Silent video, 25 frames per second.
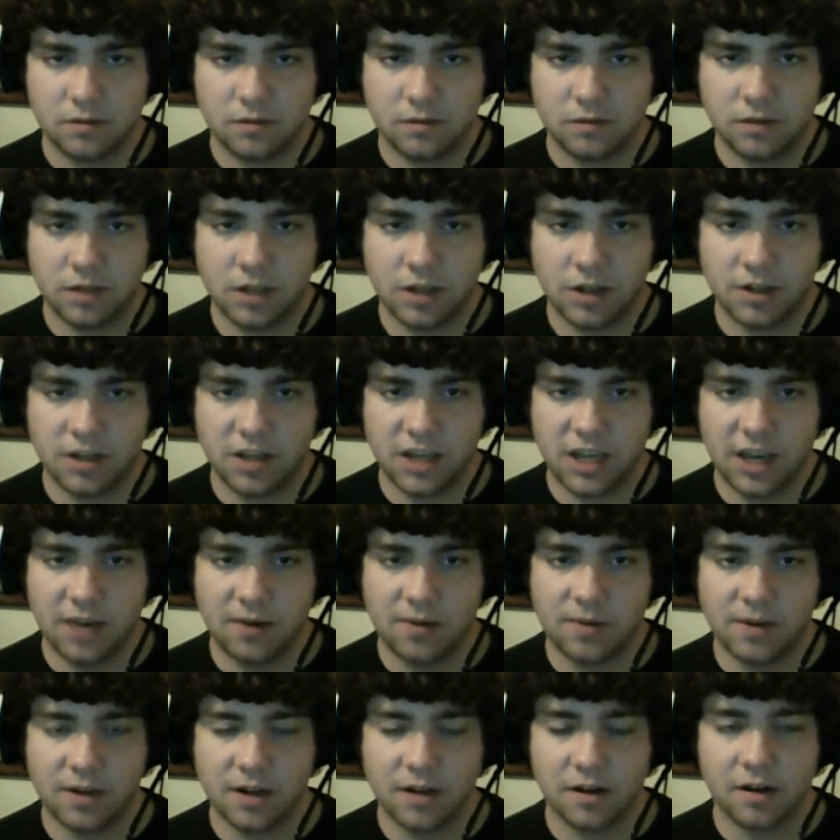No, you can't
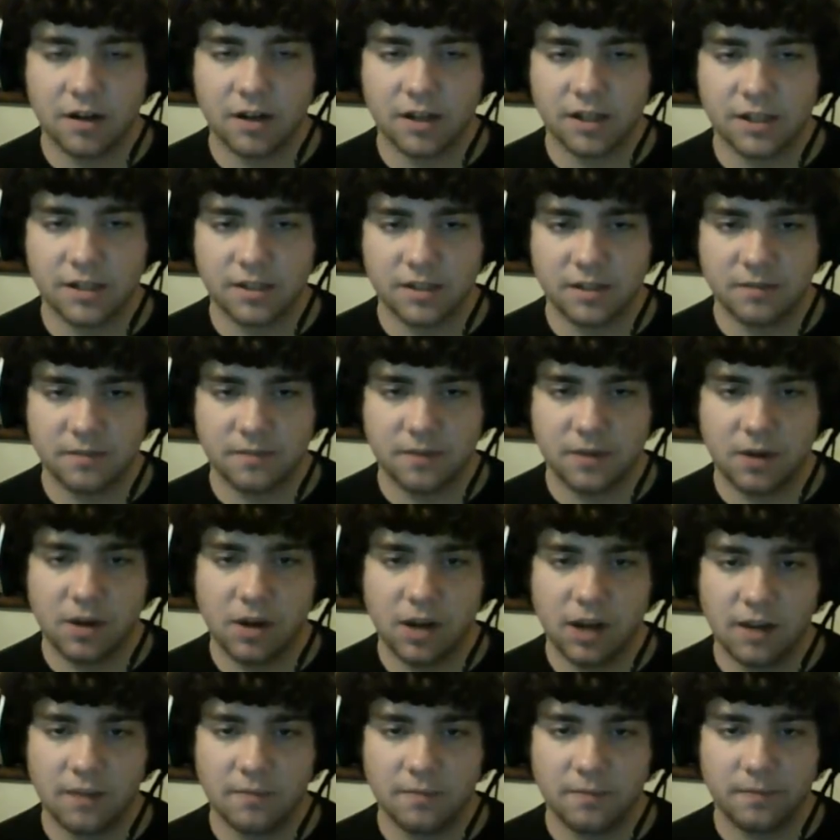walk across.
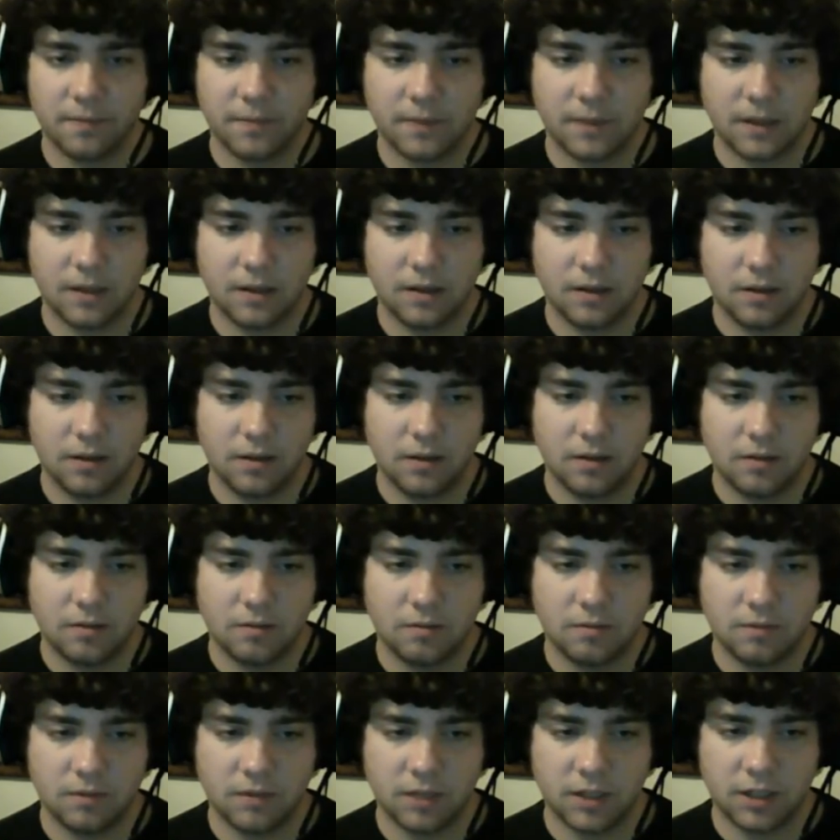Okay.
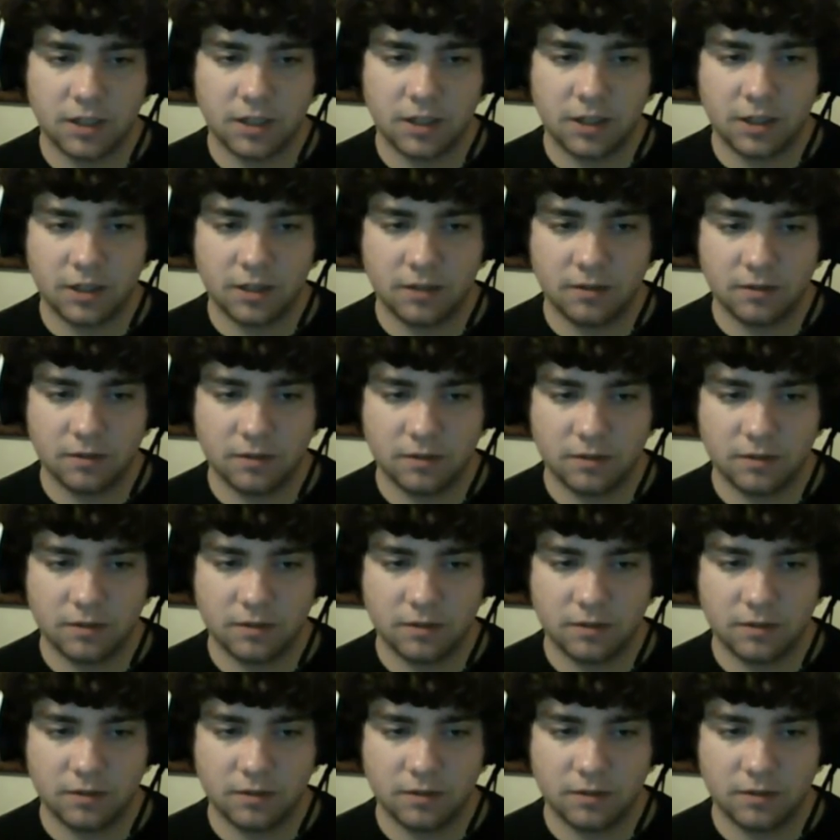Well, good to know.